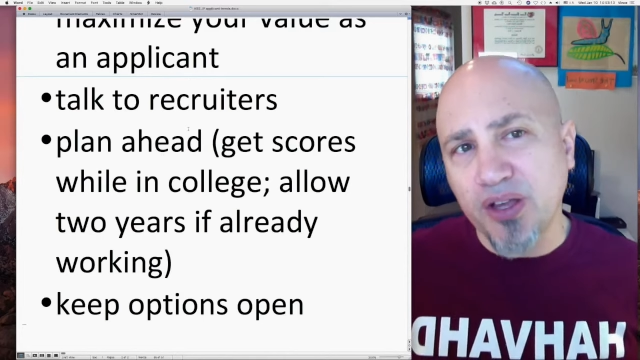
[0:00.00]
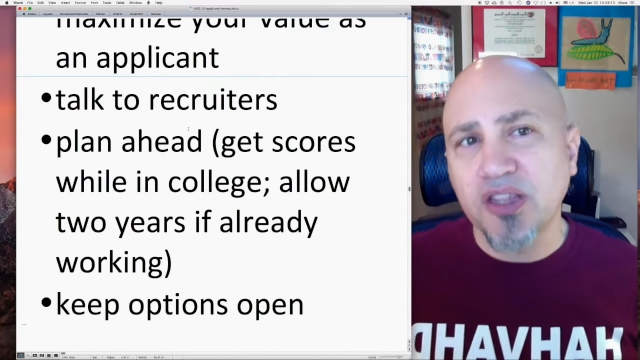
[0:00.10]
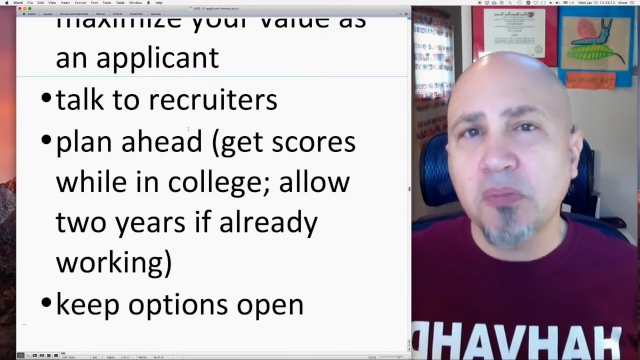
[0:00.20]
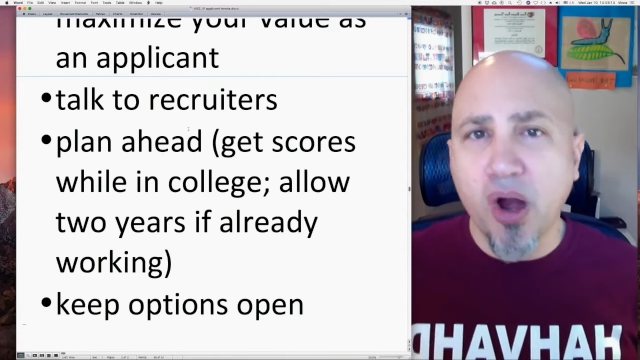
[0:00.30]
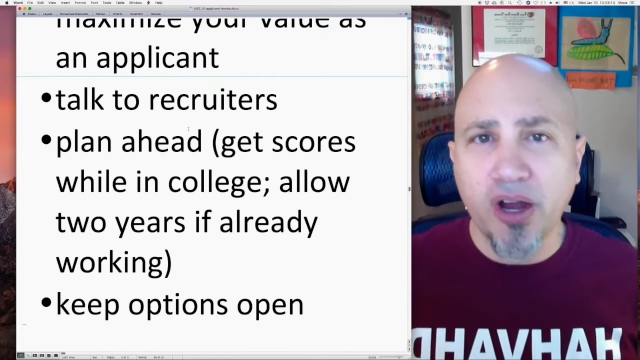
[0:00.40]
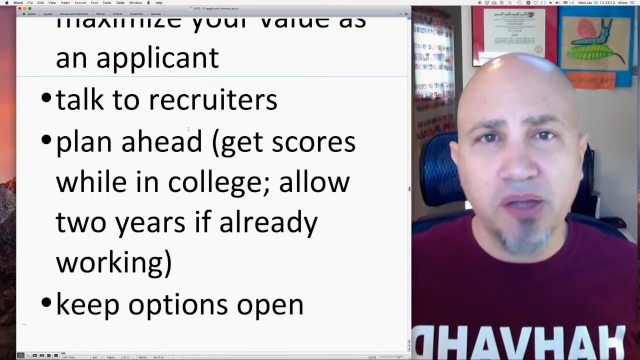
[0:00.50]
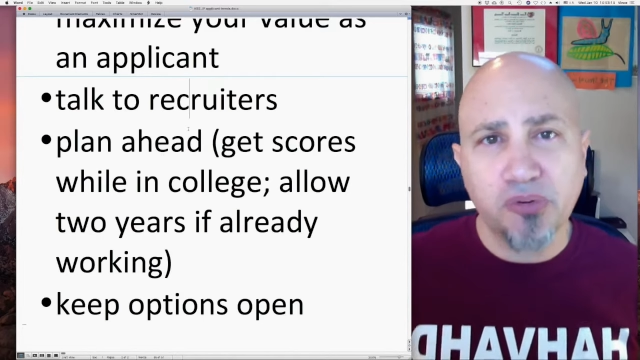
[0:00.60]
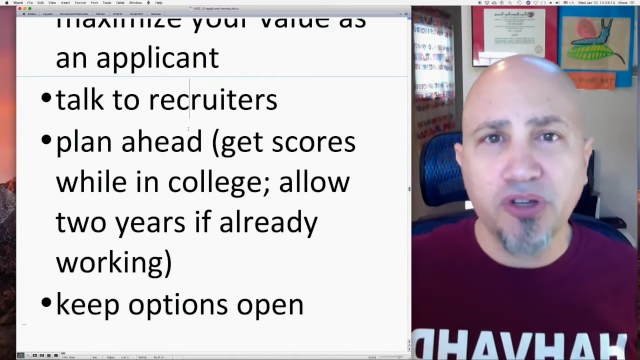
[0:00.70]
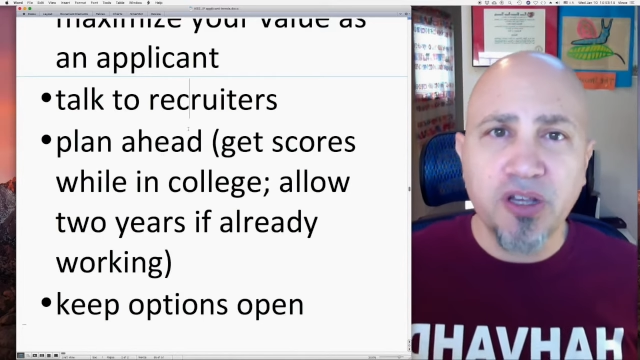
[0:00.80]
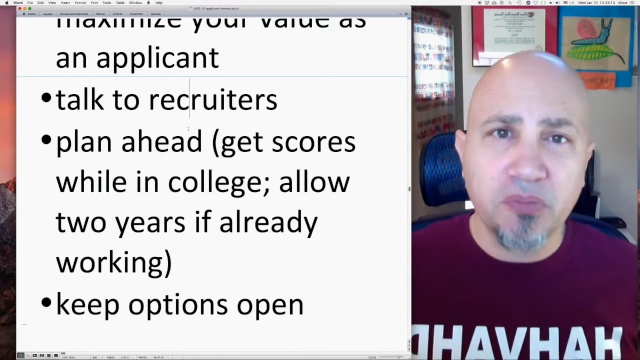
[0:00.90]
the market
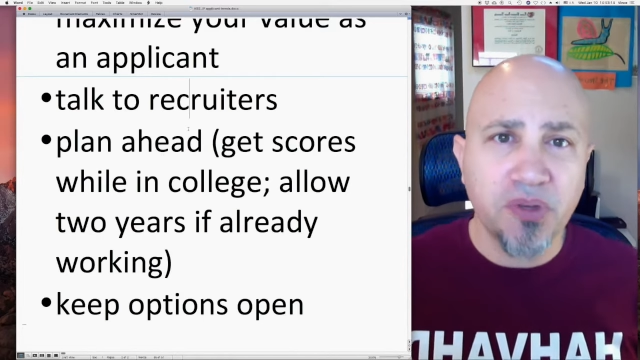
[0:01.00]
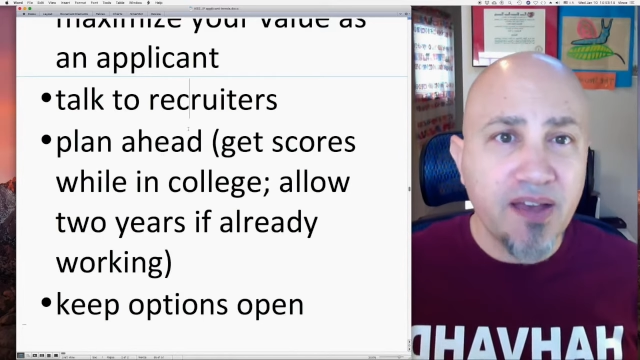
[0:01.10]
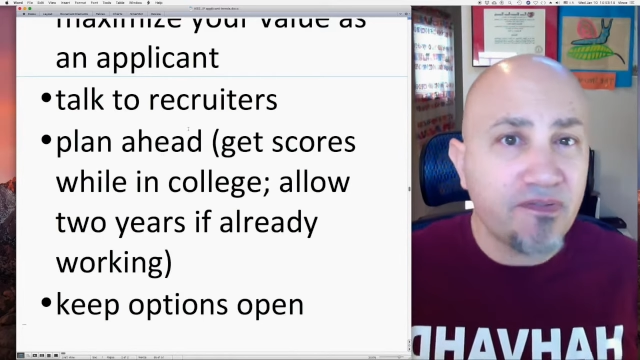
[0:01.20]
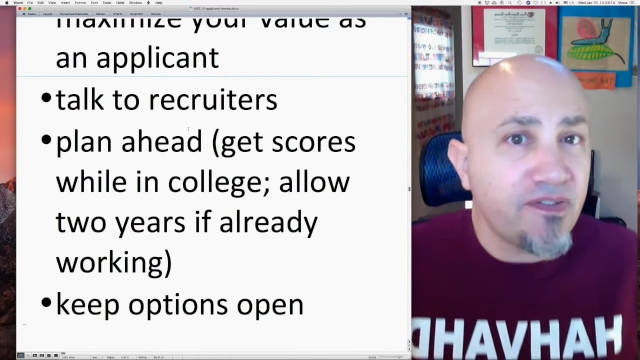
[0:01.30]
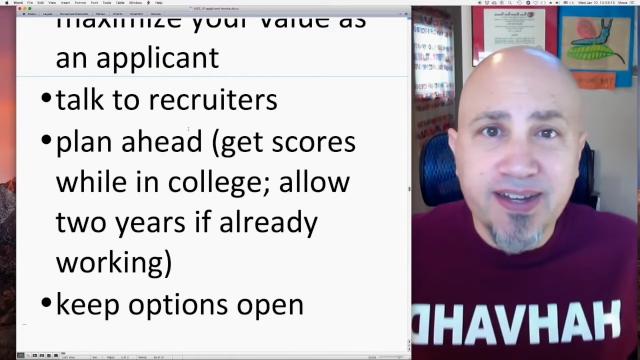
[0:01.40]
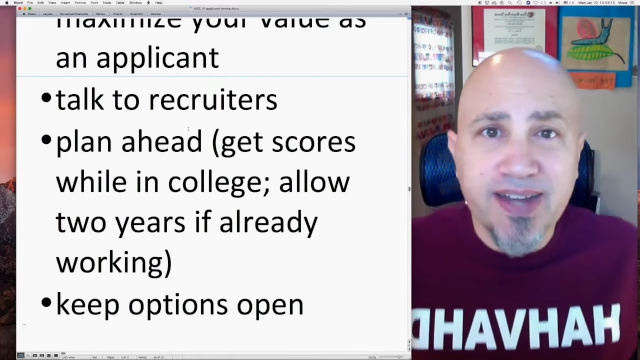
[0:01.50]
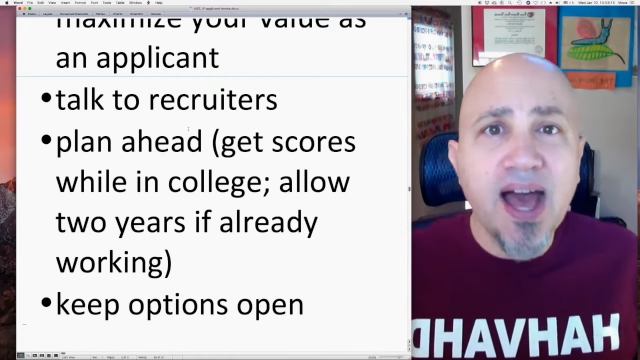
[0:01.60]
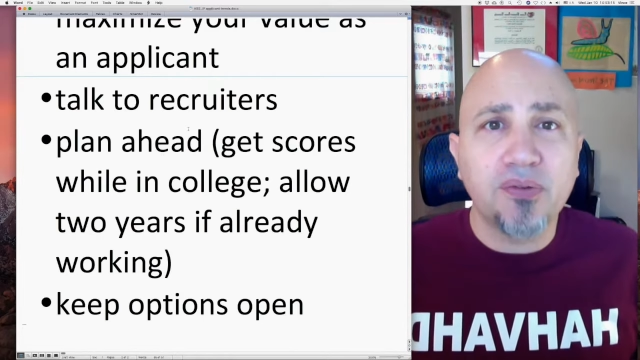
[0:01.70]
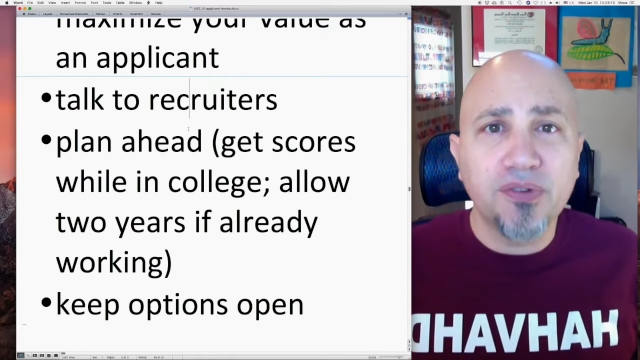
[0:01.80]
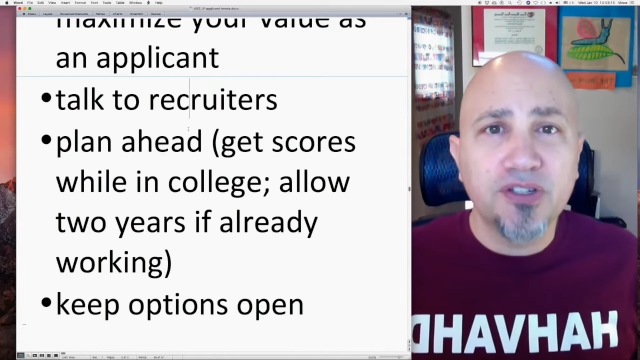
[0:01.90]
pre MBA. Find out,